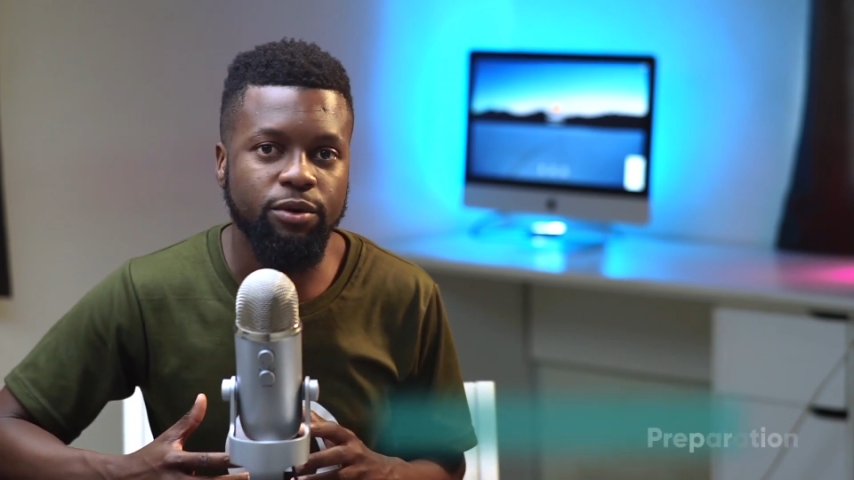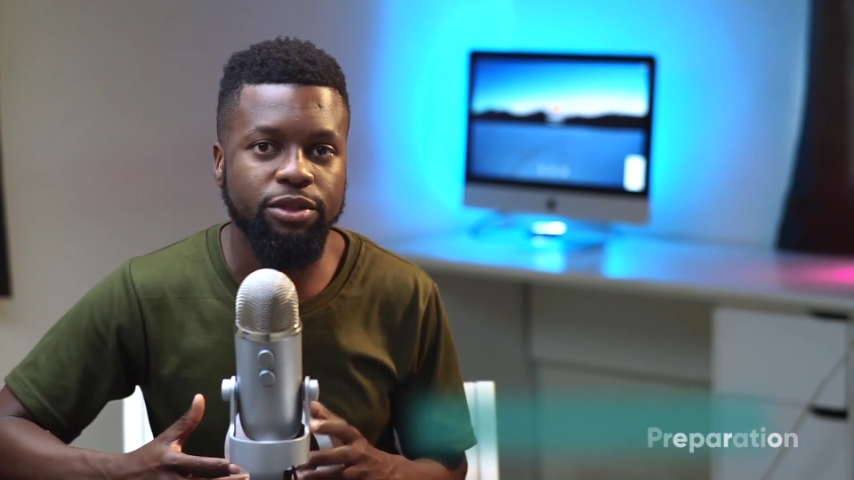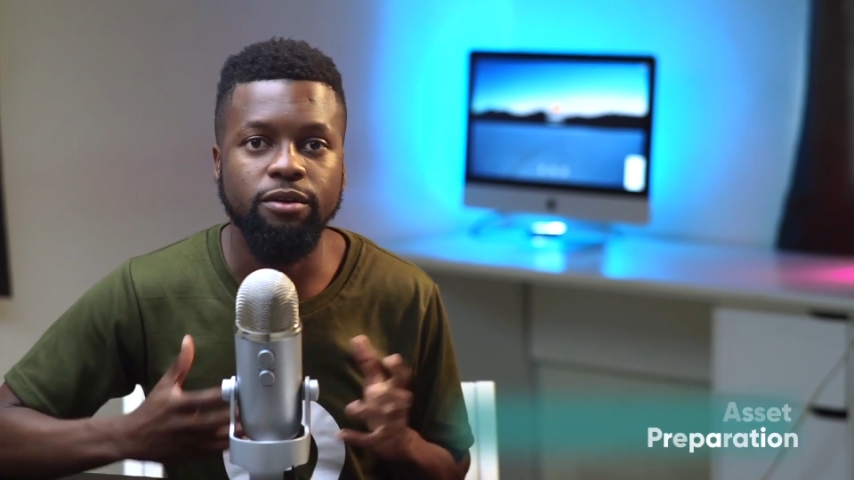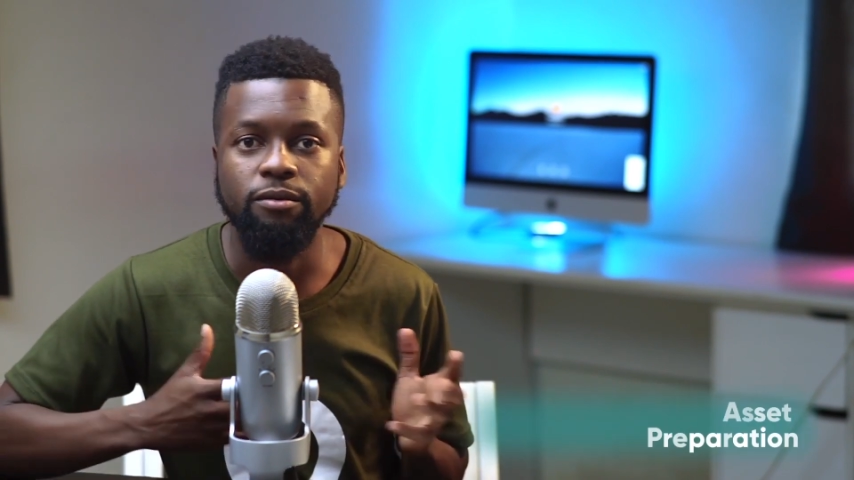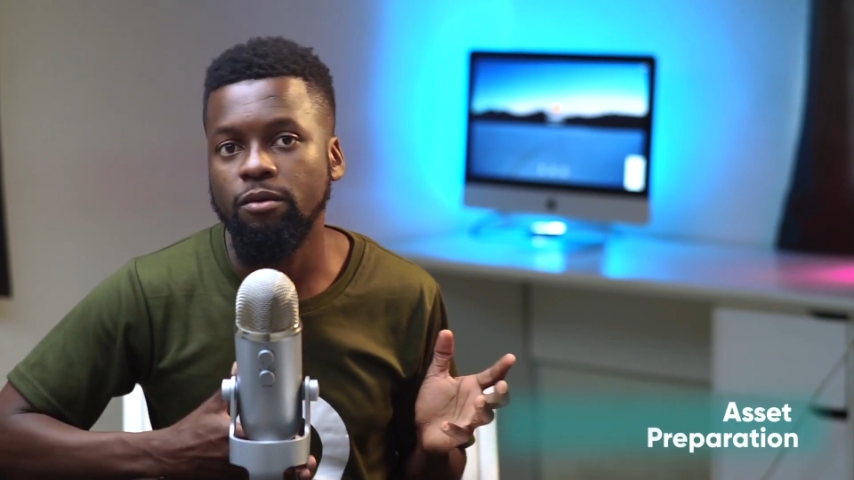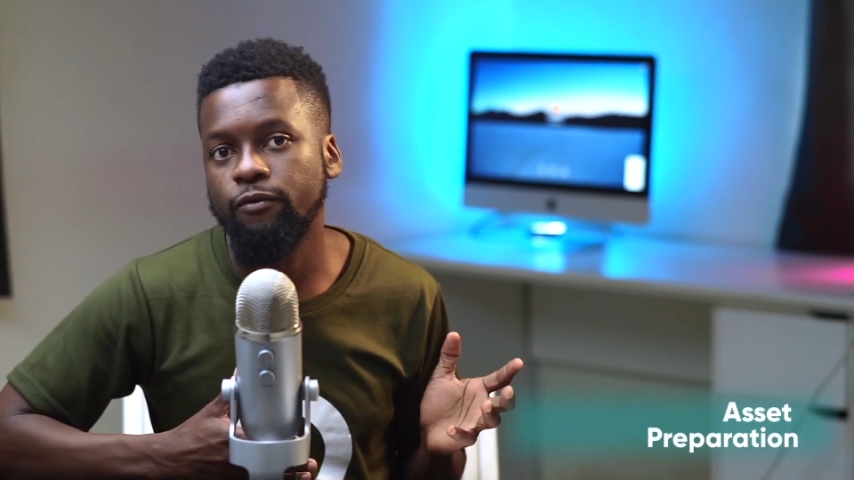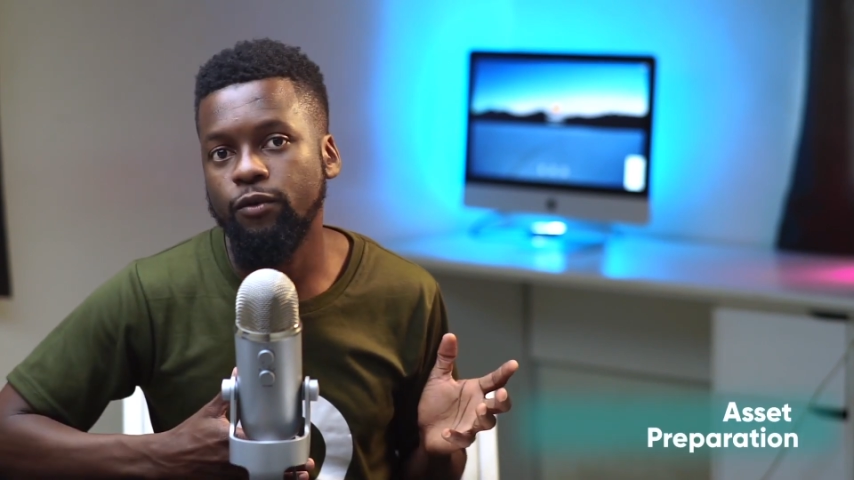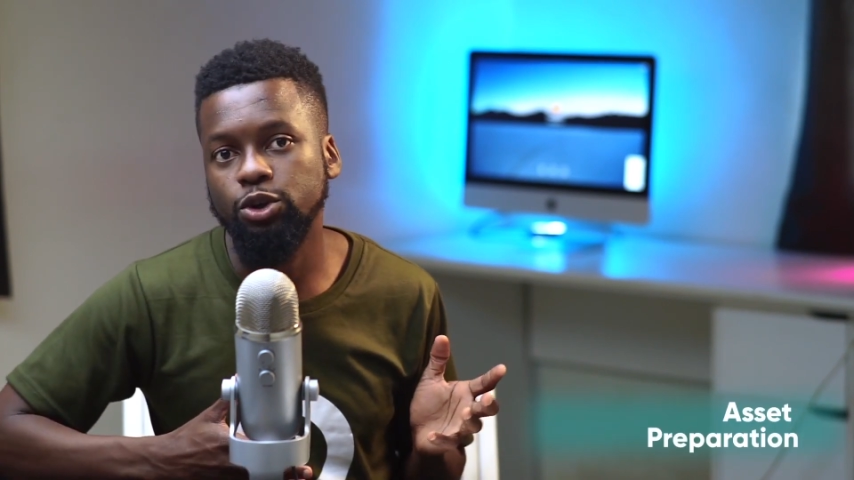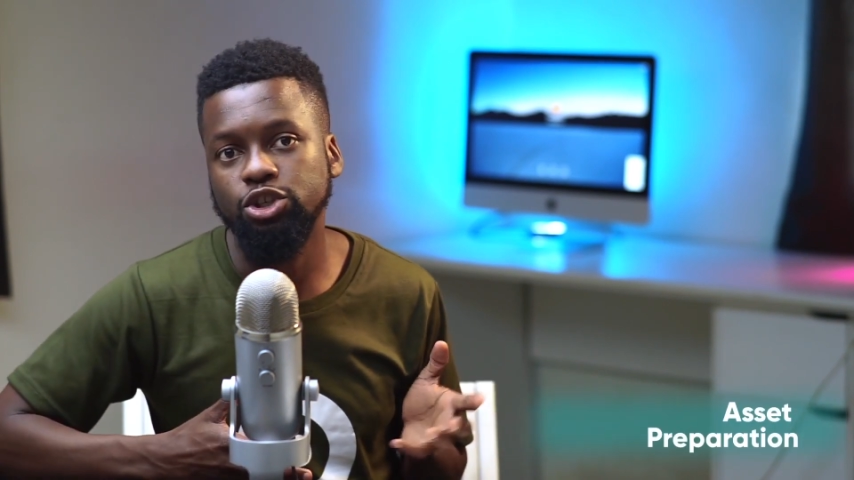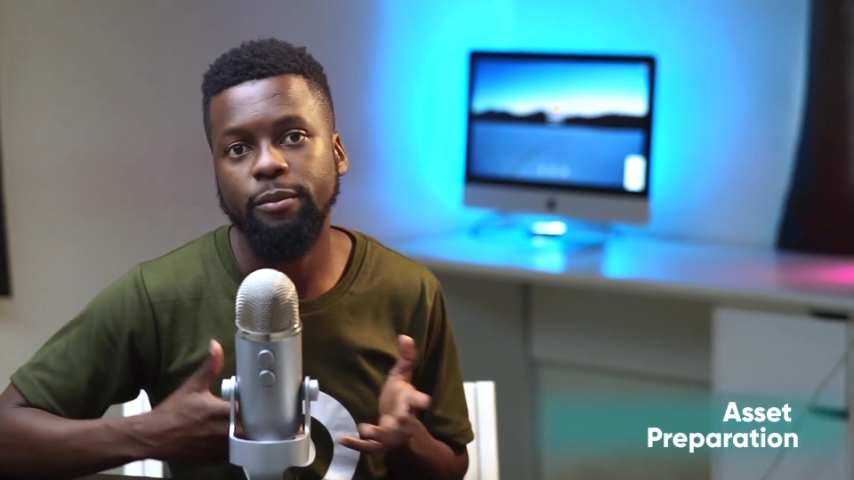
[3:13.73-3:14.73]
whether in
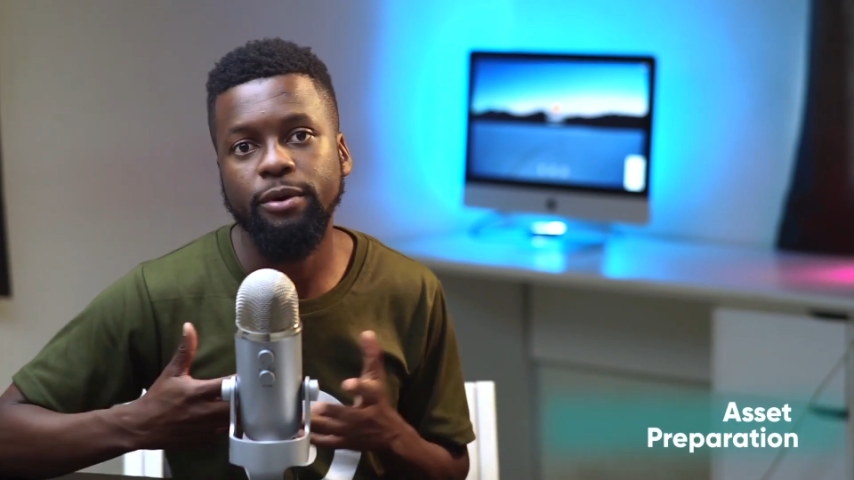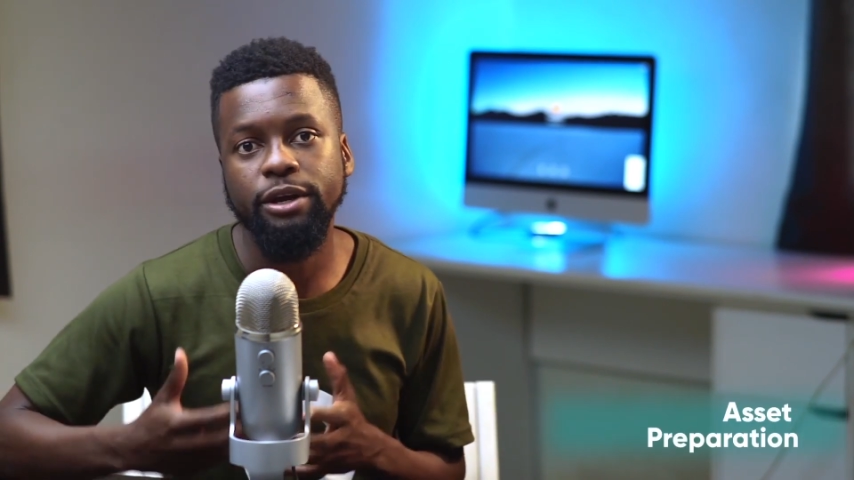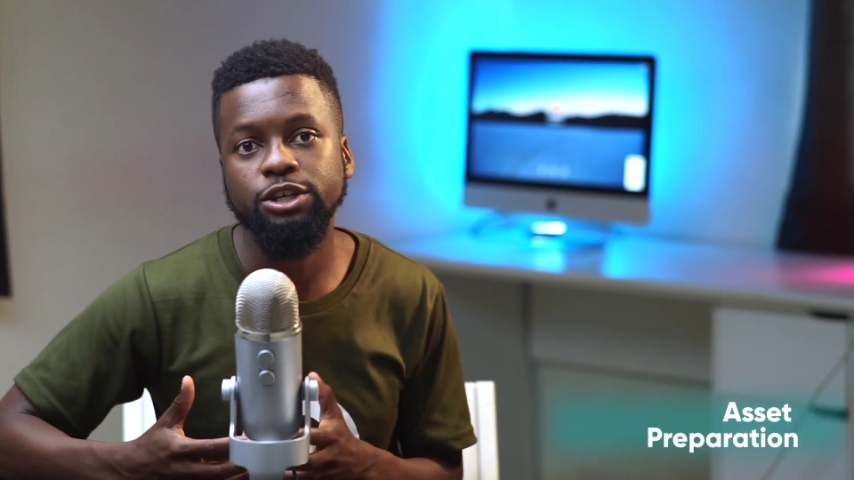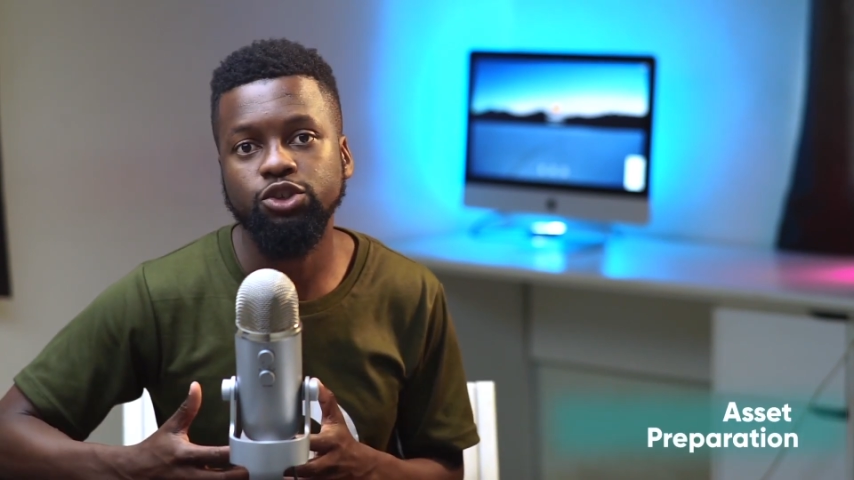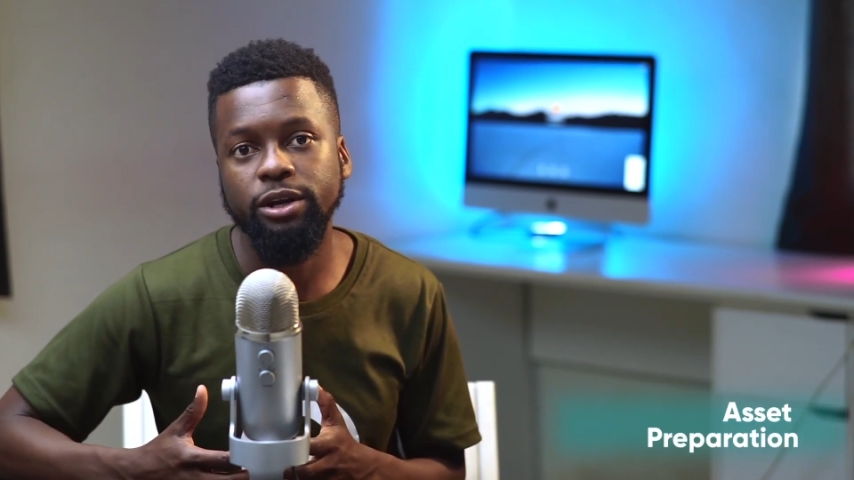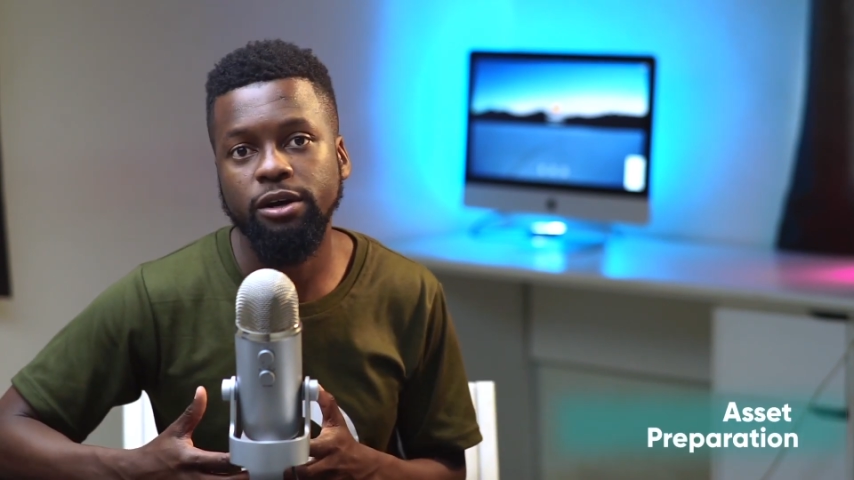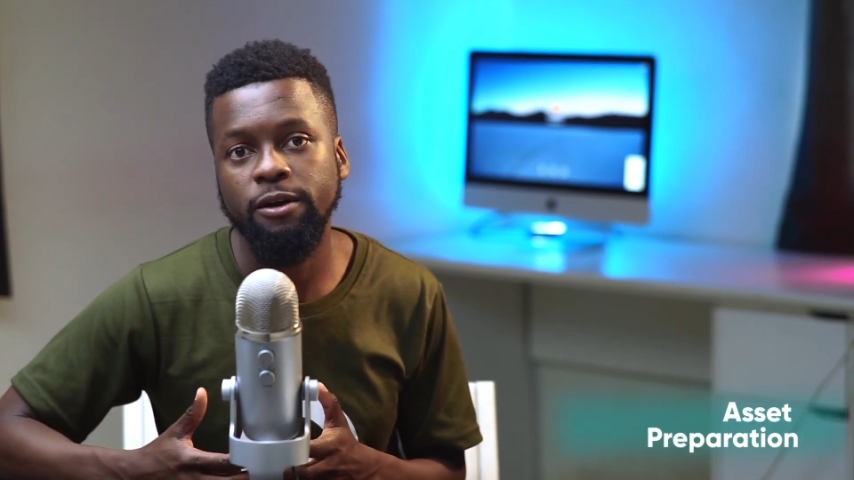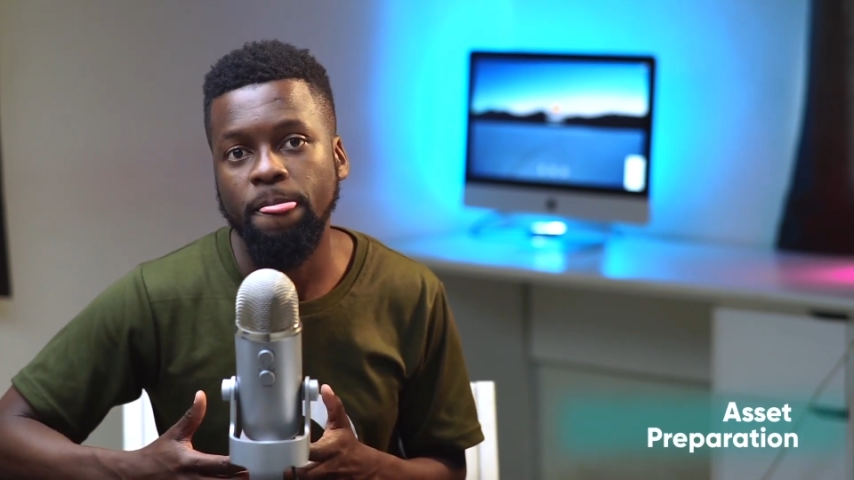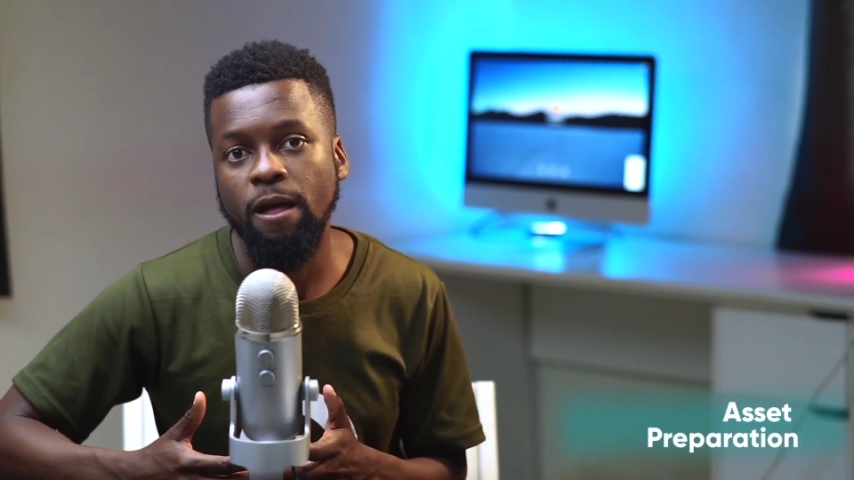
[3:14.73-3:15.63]
Photoshop or Illustrator,